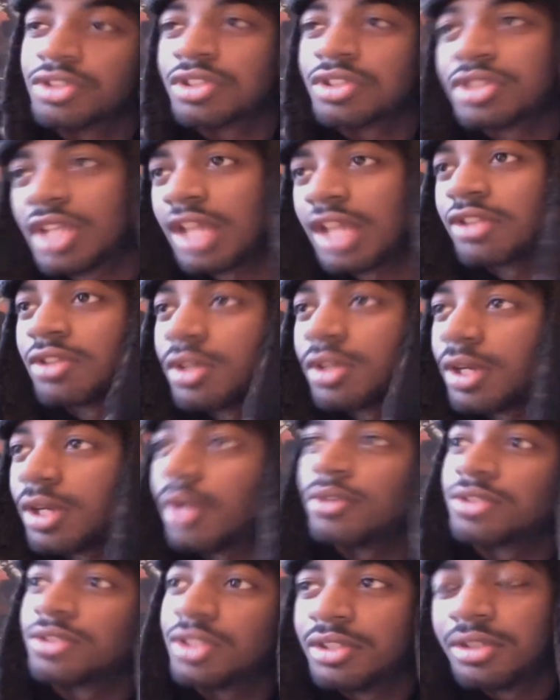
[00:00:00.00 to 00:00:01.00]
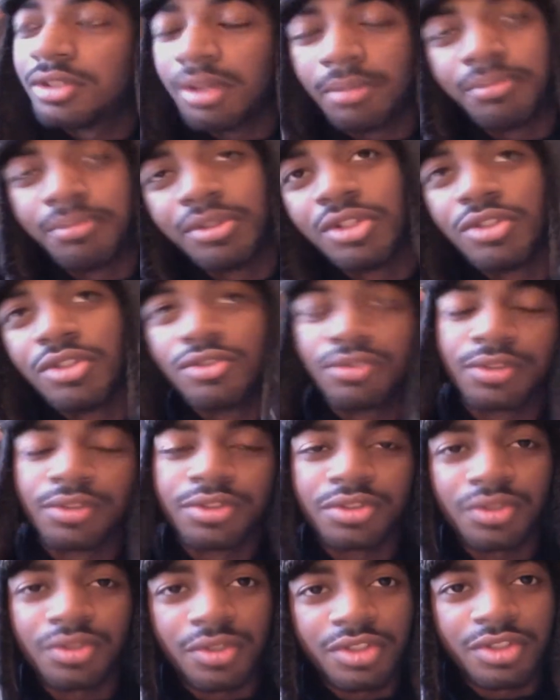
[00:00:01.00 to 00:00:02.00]
because I thought I was going to abuse
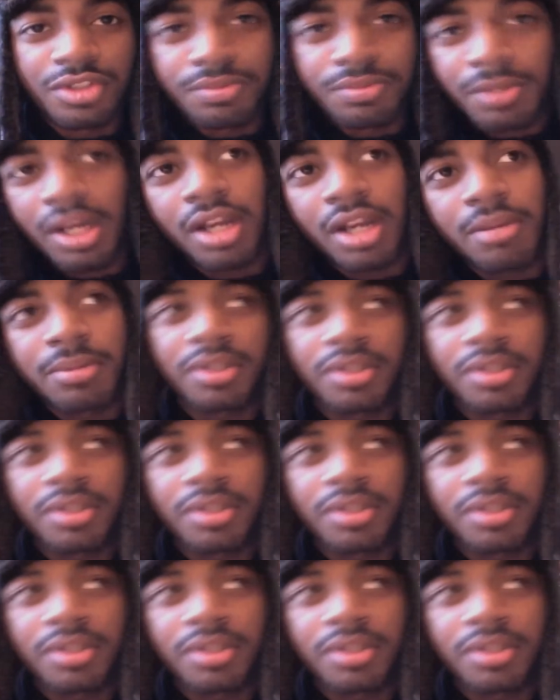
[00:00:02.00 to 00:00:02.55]
Rooster and Spirit,